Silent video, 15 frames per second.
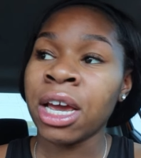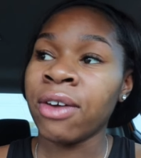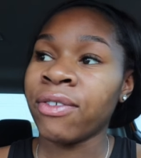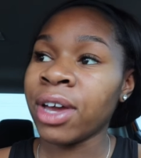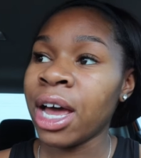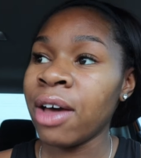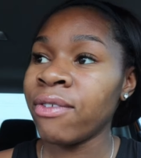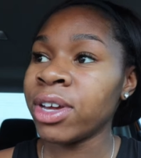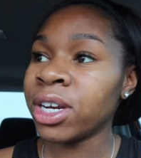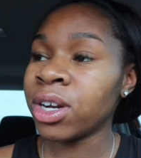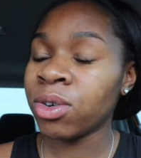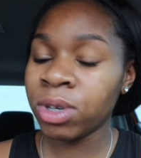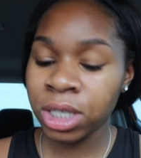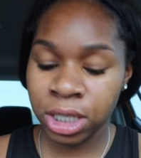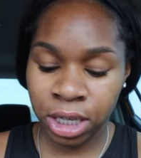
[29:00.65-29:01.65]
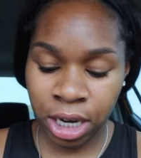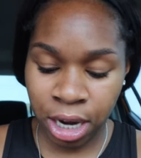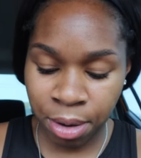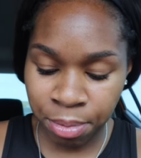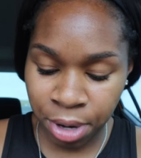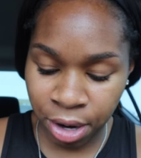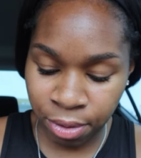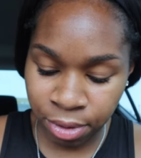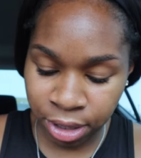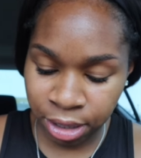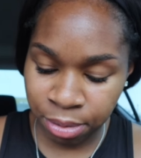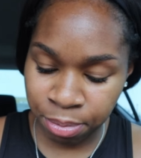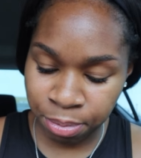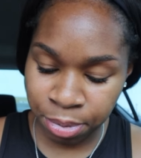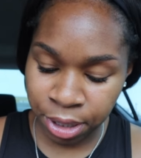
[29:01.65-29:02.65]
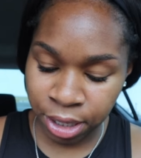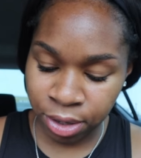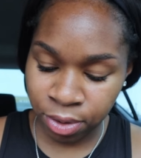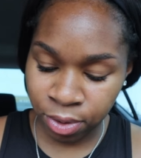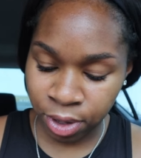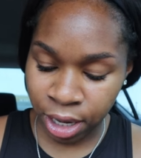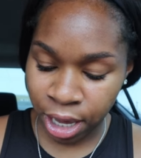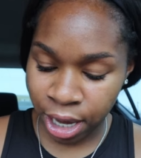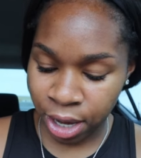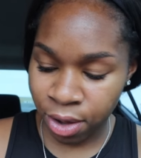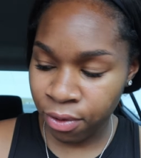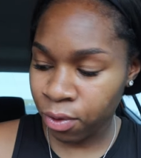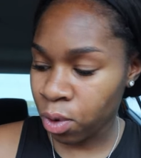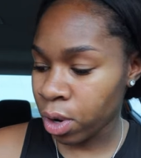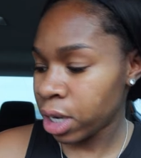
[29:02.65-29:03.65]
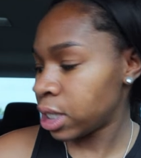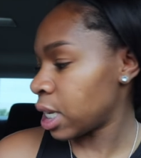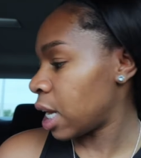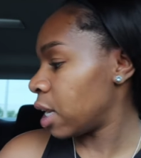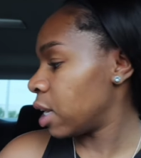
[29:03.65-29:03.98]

If y'all haven't noticed, like I'm not really big on like, of course